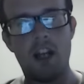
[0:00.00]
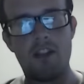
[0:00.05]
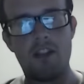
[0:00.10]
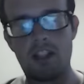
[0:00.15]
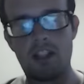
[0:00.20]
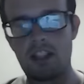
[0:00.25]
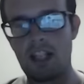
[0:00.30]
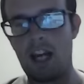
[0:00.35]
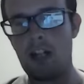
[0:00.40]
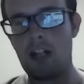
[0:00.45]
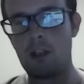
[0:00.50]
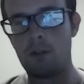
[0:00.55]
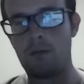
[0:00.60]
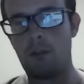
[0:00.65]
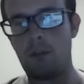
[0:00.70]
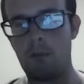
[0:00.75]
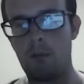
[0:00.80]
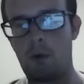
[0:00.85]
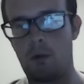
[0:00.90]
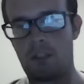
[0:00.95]
the style of
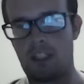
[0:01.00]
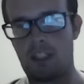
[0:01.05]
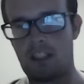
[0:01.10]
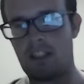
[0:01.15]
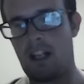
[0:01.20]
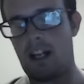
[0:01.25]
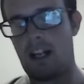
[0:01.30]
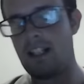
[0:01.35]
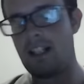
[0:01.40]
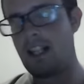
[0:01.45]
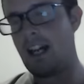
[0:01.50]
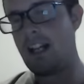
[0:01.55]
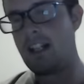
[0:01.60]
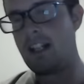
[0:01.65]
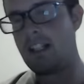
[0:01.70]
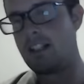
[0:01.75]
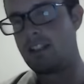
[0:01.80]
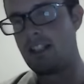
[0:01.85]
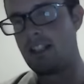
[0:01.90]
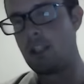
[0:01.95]
football was exciting. You kind
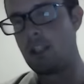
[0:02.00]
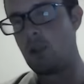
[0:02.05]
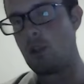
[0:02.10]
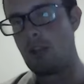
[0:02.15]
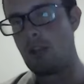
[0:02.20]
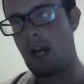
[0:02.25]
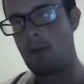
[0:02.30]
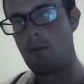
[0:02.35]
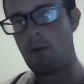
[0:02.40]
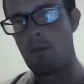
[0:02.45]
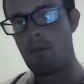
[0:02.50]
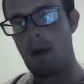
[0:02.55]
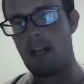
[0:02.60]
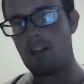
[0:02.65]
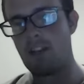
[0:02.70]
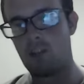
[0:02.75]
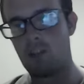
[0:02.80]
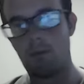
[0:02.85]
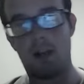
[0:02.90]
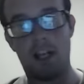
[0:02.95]
of continued that
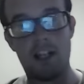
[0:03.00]
momentum.